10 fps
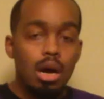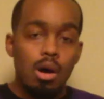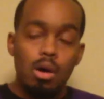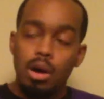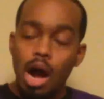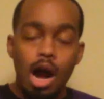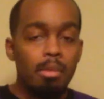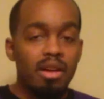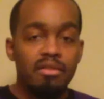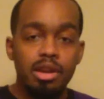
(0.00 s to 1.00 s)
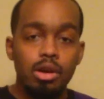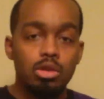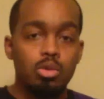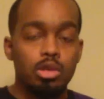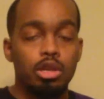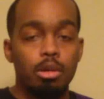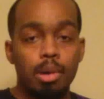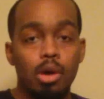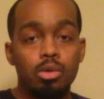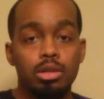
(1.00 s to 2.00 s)
on all my videos once they're
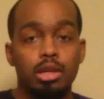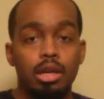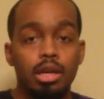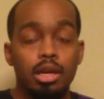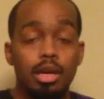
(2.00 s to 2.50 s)
posted.